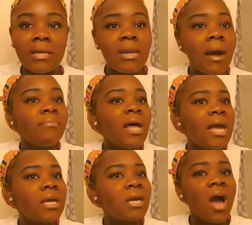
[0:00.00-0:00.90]
And I'm
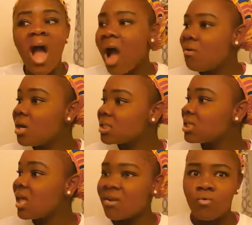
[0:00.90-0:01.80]
like, how is
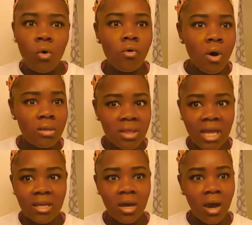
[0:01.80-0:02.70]
it that no
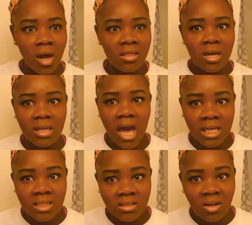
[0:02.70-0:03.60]
like other
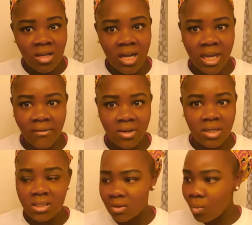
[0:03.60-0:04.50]
classes are not hearing
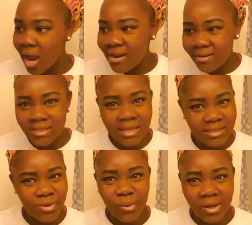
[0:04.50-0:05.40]
this? And why are
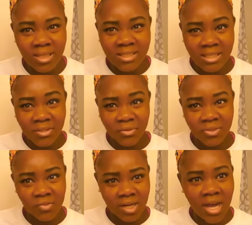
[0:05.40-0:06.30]
there no other
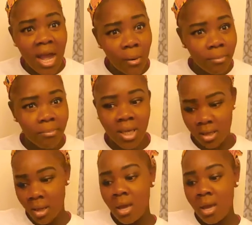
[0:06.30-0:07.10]
teachers trying to help me?